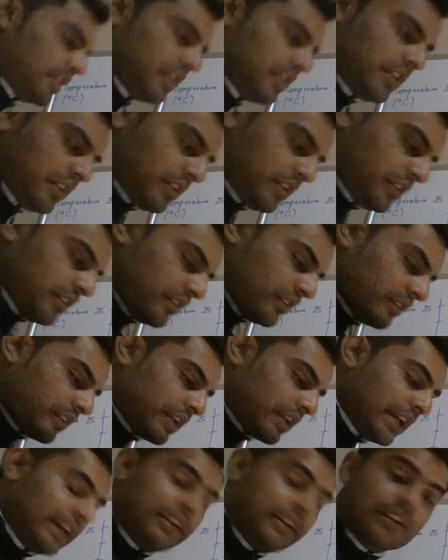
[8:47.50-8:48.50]

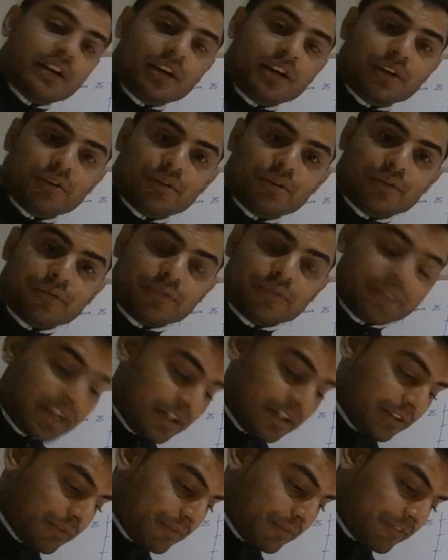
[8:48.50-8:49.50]
Okay, now
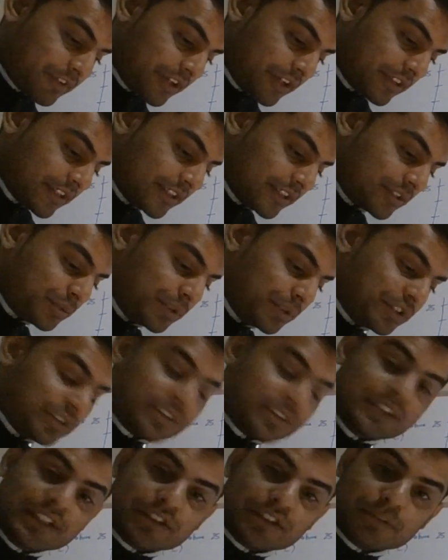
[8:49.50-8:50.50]
that we've got this, we just
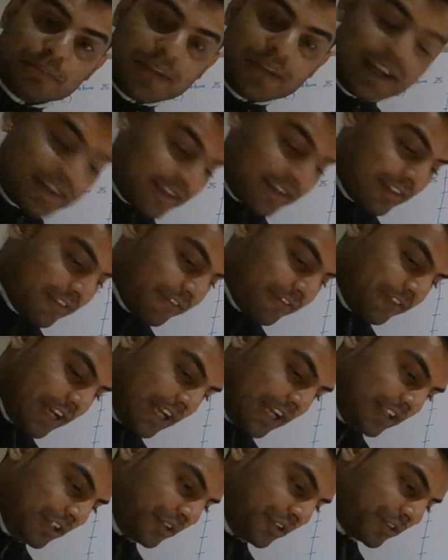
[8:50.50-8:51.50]
need to plug in the
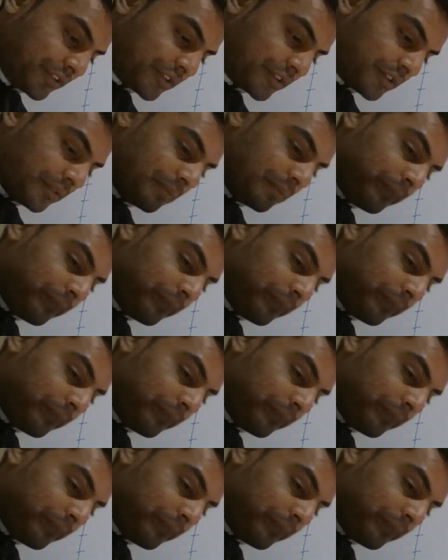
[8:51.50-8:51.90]
values.